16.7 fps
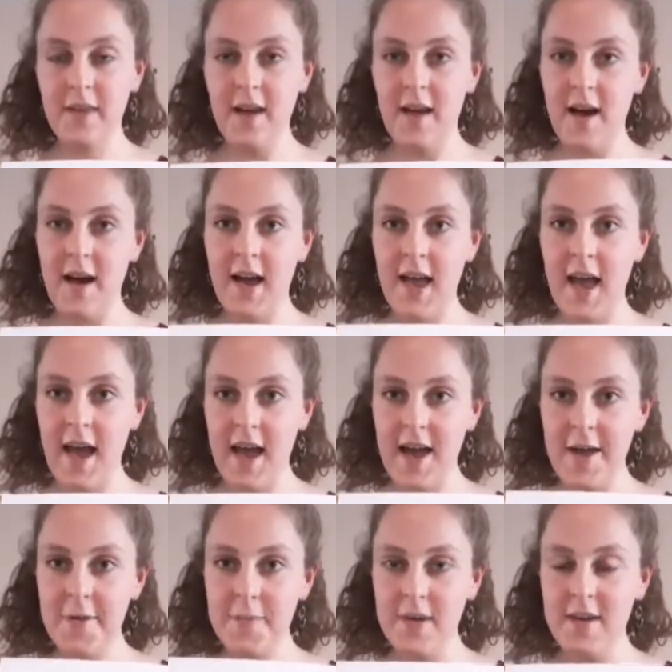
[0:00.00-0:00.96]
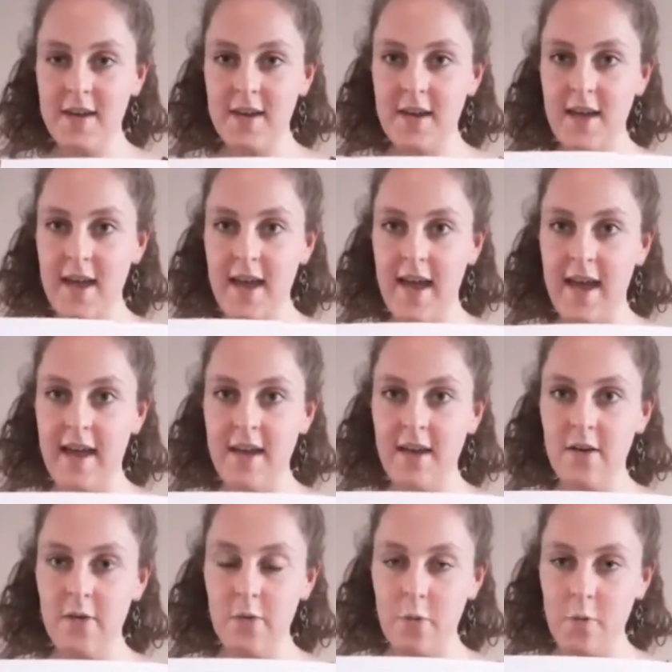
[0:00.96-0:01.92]
I am
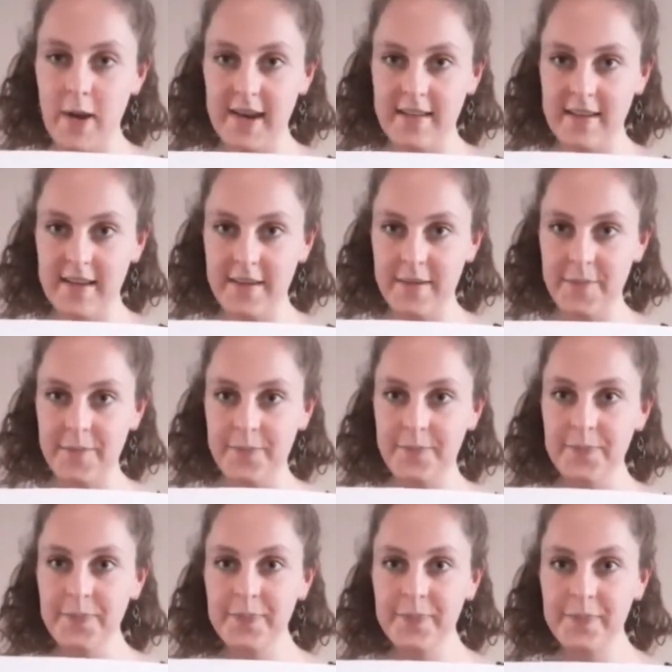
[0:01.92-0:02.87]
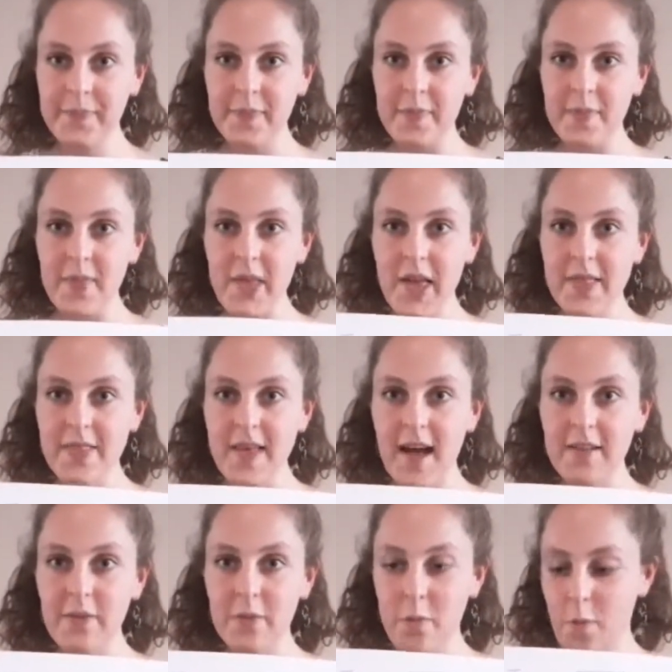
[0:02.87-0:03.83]
a waiter.
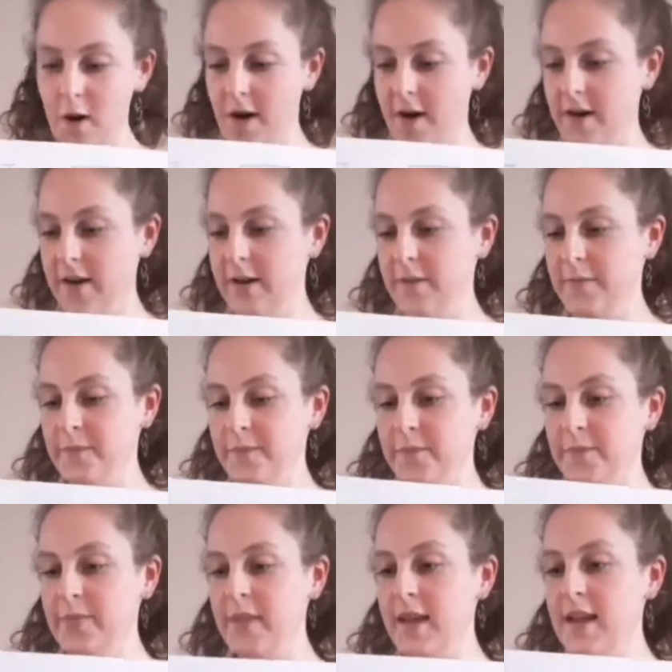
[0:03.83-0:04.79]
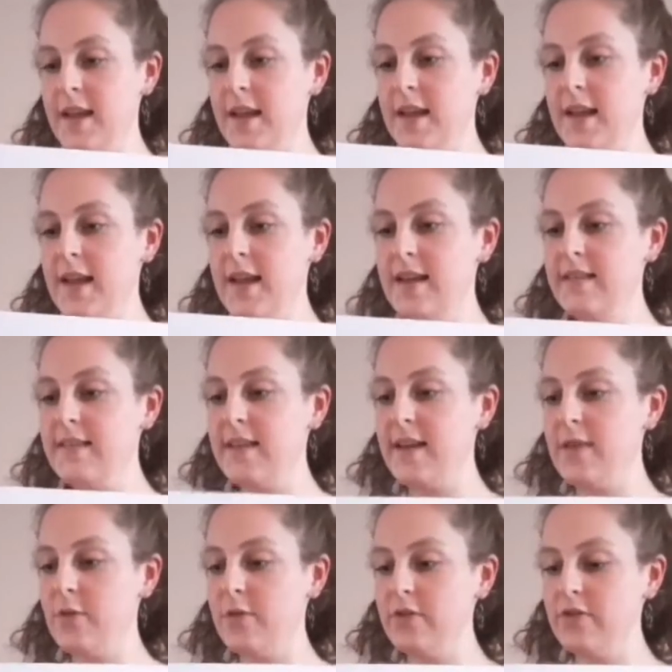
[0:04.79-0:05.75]
That's work. Let's say
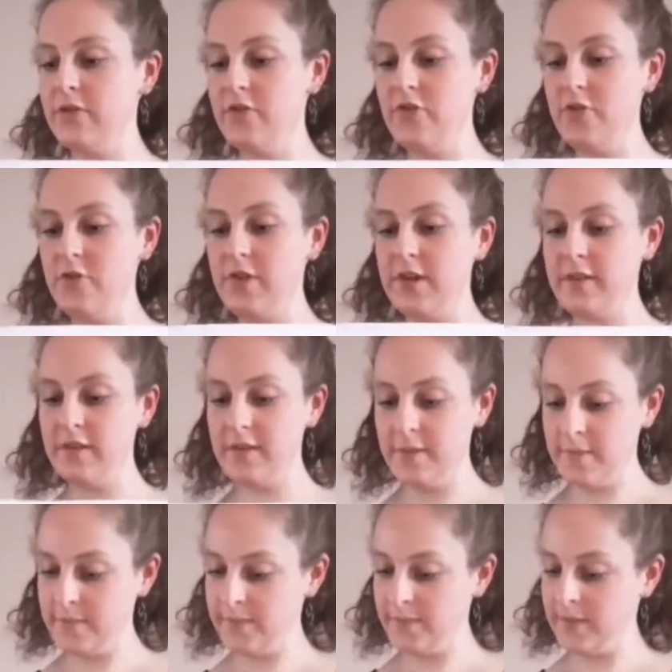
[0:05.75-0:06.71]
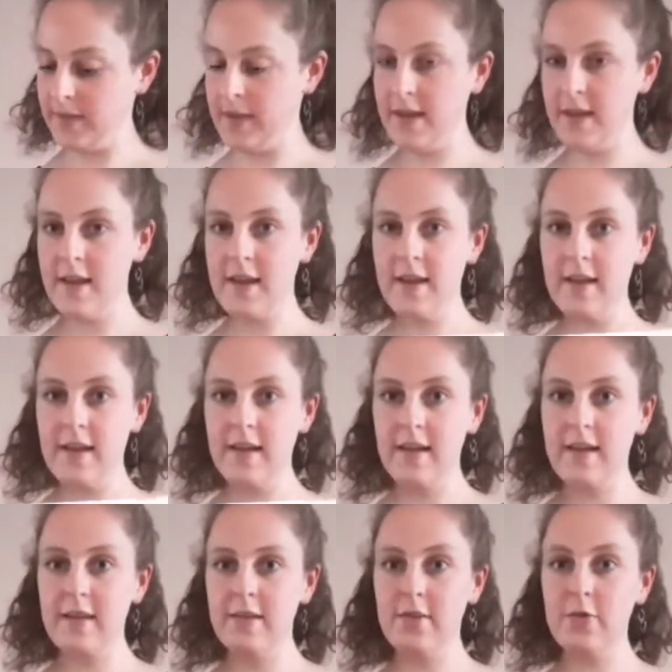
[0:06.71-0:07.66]
you're a student.
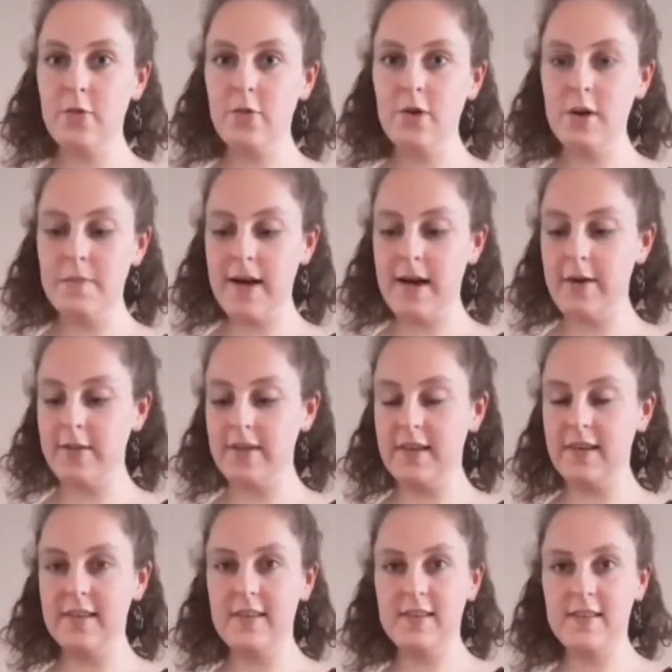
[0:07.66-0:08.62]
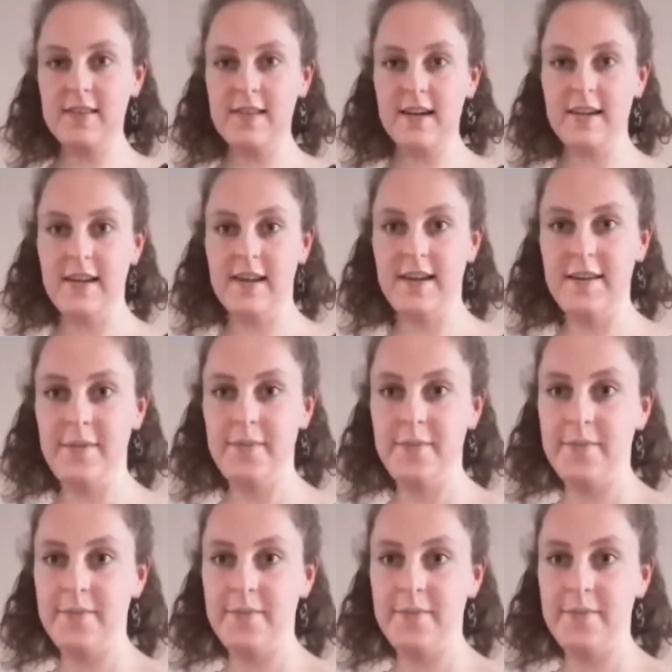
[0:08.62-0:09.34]
To talk about studying,